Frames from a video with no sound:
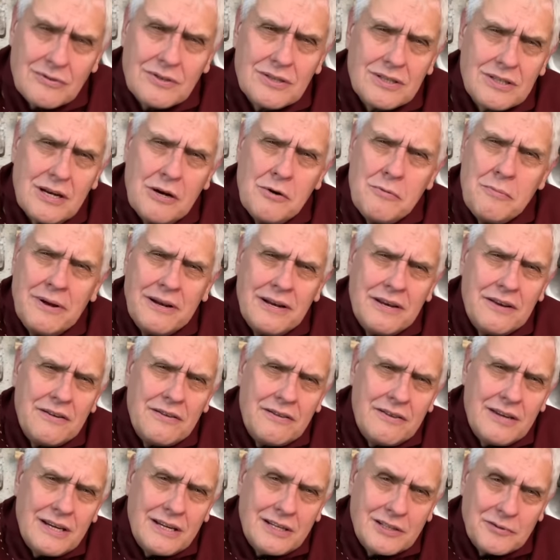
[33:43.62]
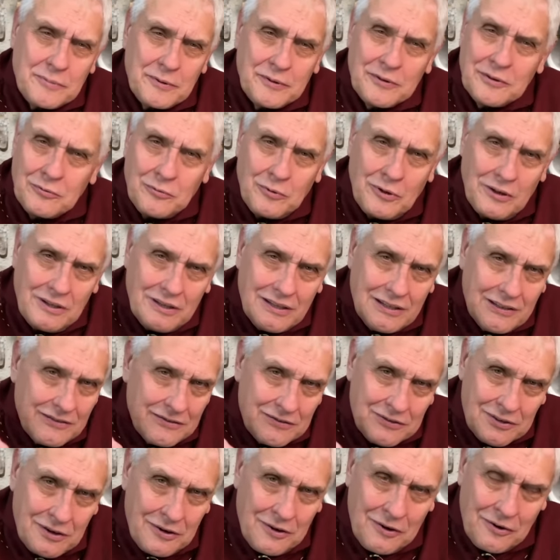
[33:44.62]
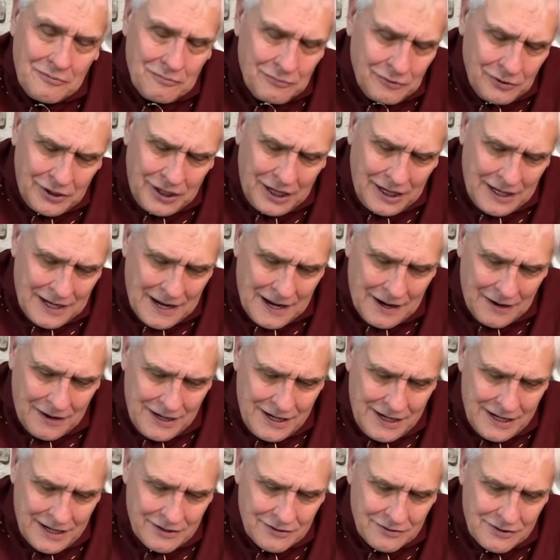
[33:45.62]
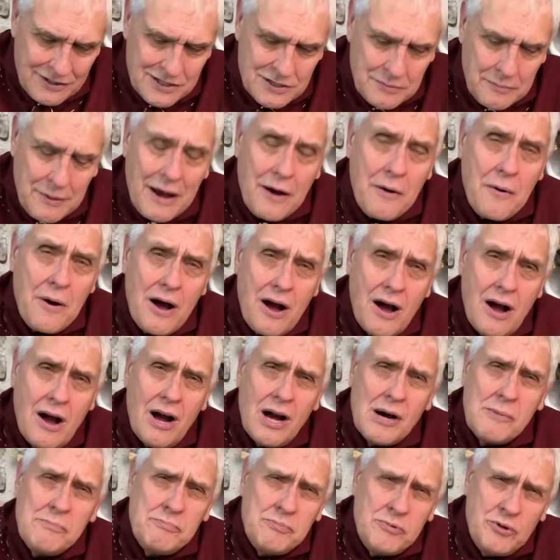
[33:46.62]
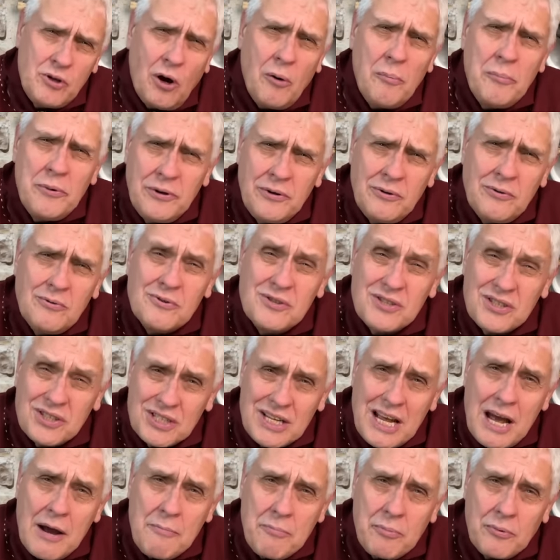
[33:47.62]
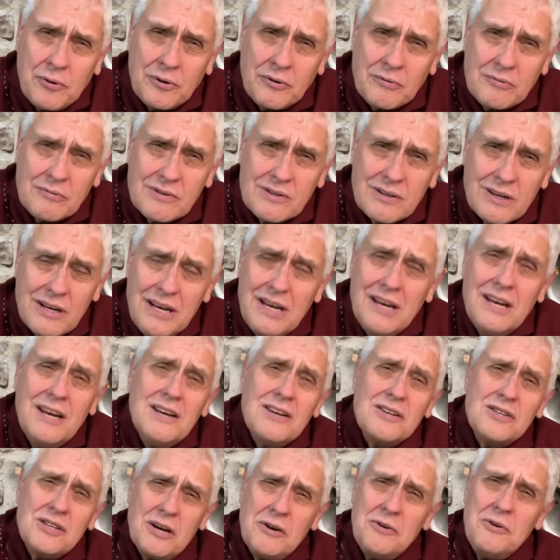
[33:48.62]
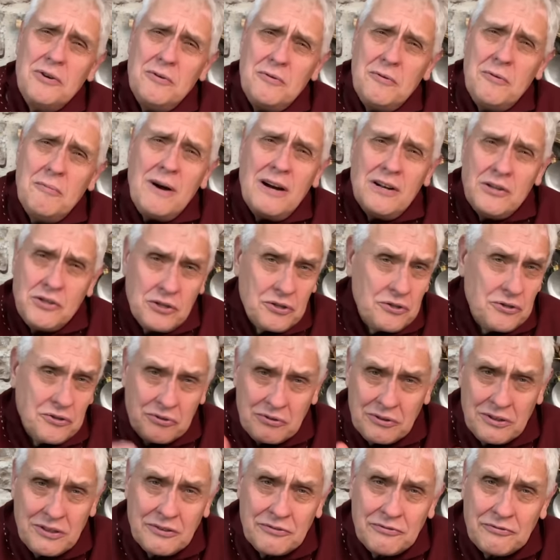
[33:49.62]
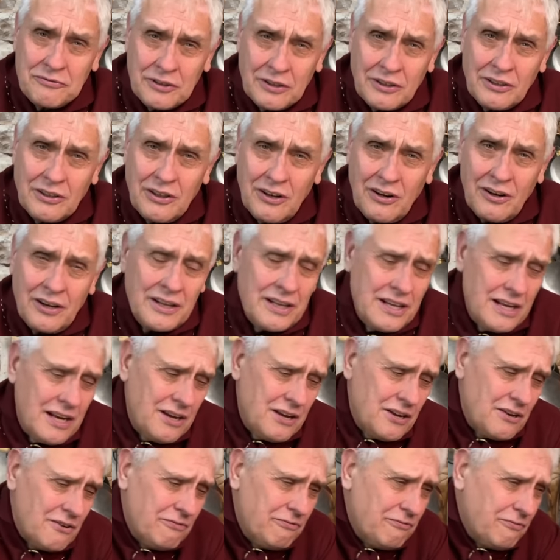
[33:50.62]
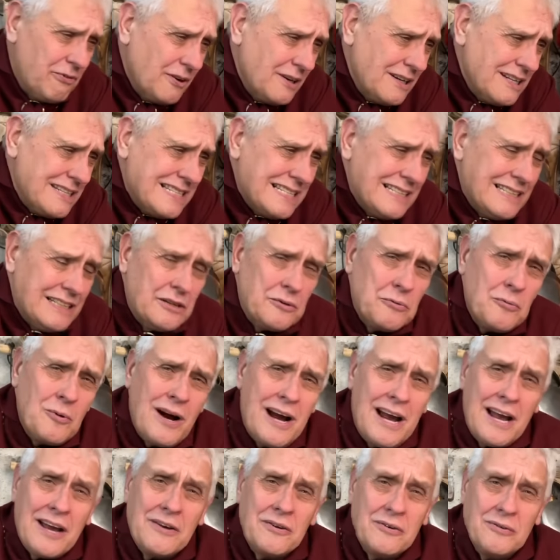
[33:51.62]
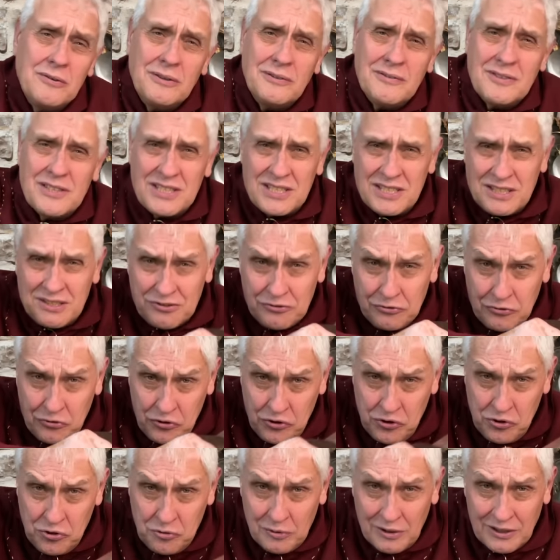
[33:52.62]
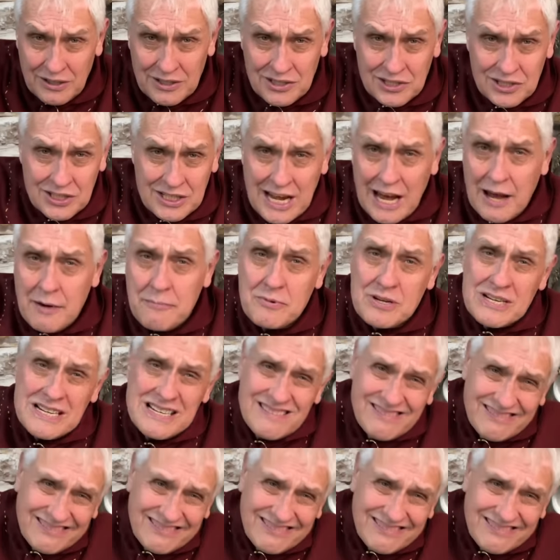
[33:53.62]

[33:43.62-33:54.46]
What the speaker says: so many things, but the one that I'm looking at here is about abdominal stab wounds. So you imagine you're in the front line there, you're fighting away, and all of a sudden you are stabbed